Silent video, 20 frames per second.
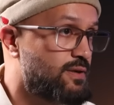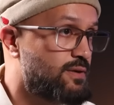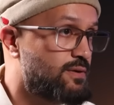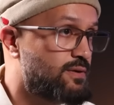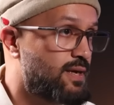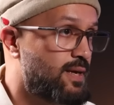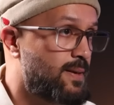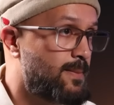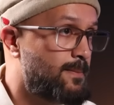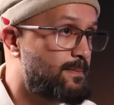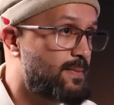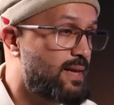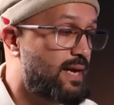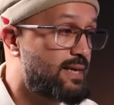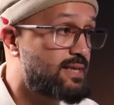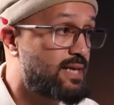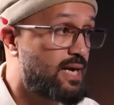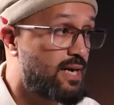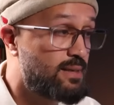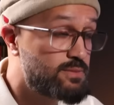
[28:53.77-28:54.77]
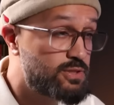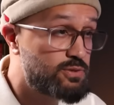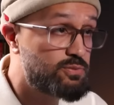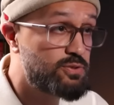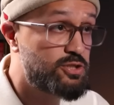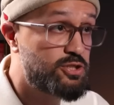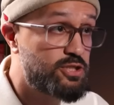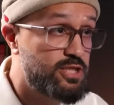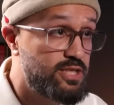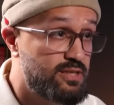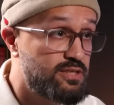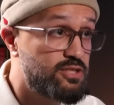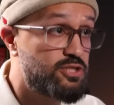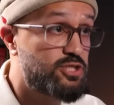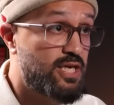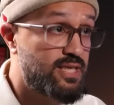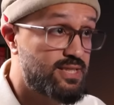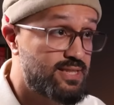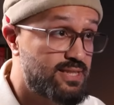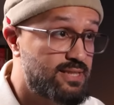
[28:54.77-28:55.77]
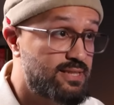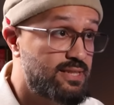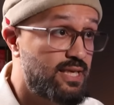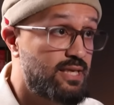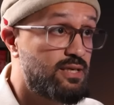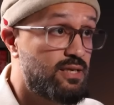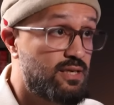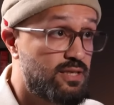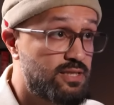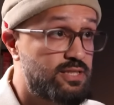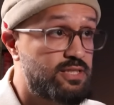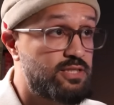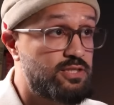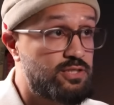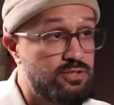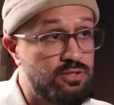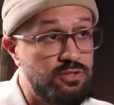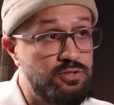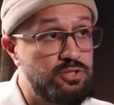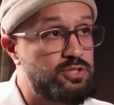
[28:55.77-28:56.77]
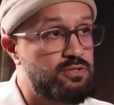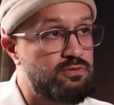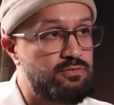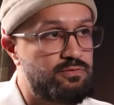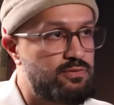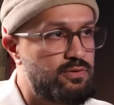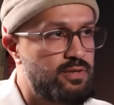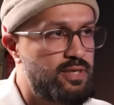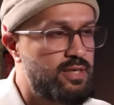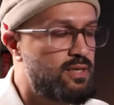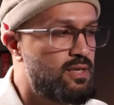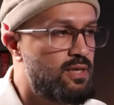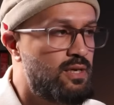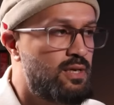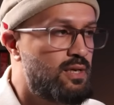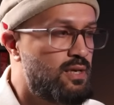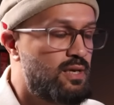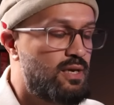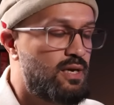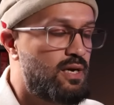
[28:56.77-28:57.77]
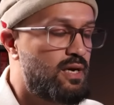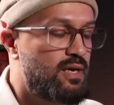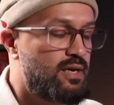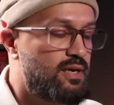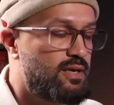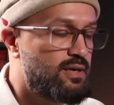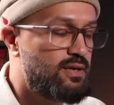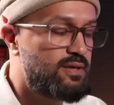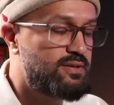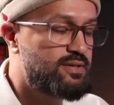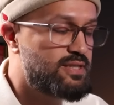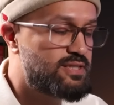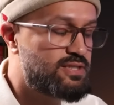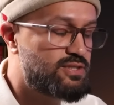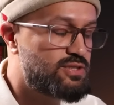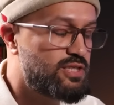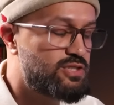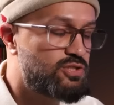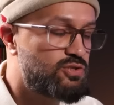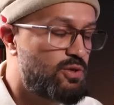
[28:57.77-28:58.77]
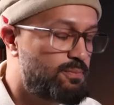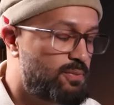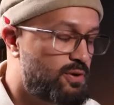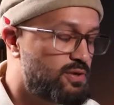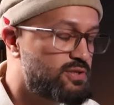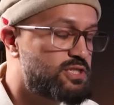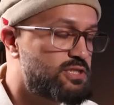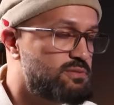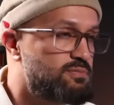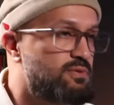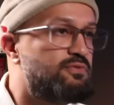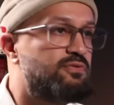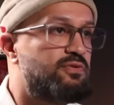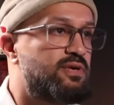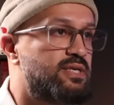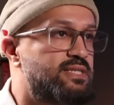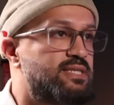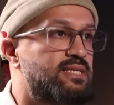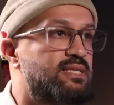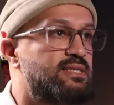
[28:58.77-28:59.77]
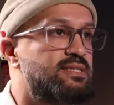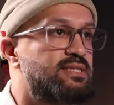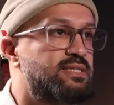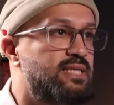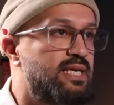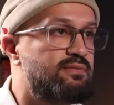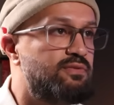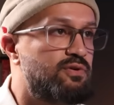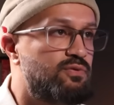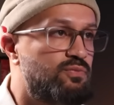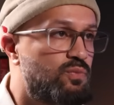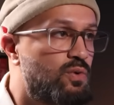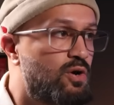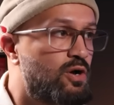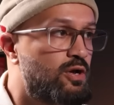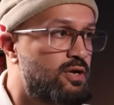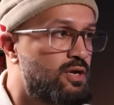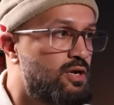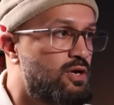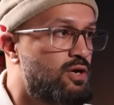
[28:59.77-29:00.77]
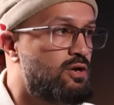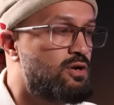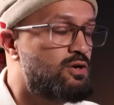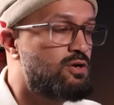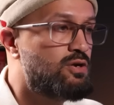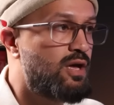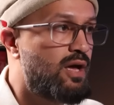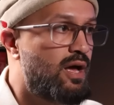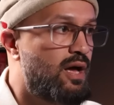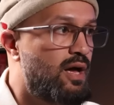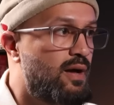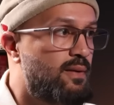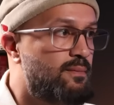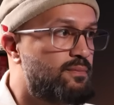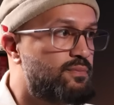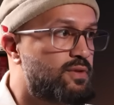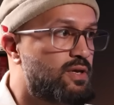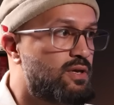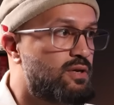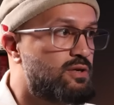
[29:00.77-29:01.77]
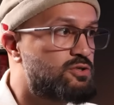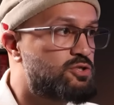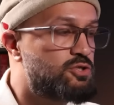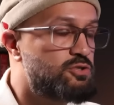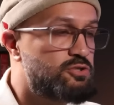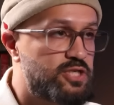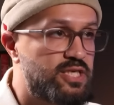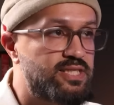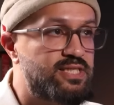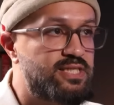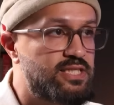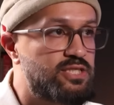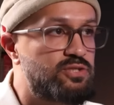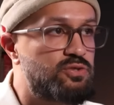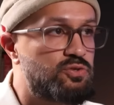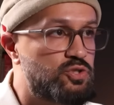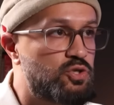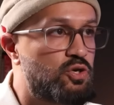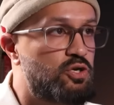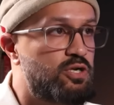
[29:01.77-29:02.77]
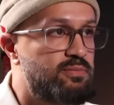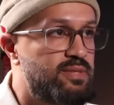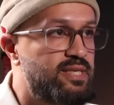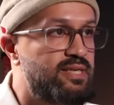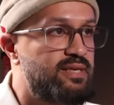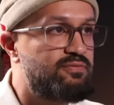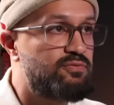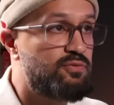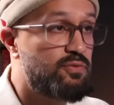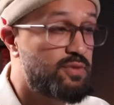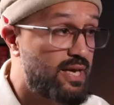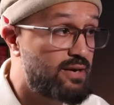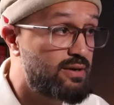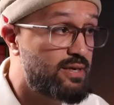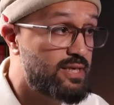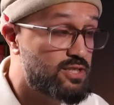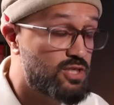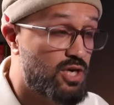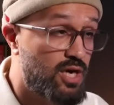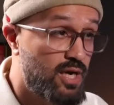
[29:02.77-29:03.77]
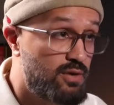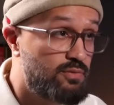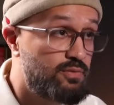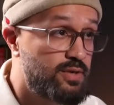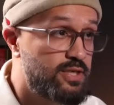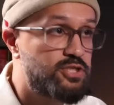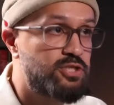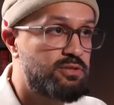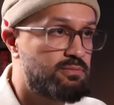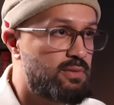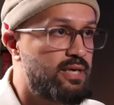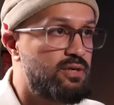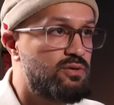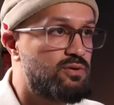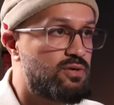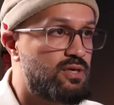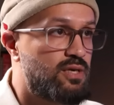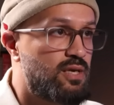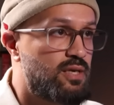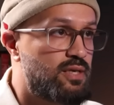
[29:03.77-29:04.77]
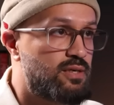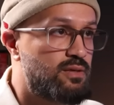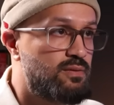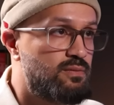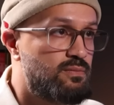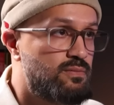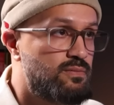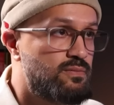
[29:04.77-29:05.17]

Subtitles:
okay, and come to a just and lasting solution for it, it's not possible for us to conceive of what true justice and autonomy for that entire region might look like.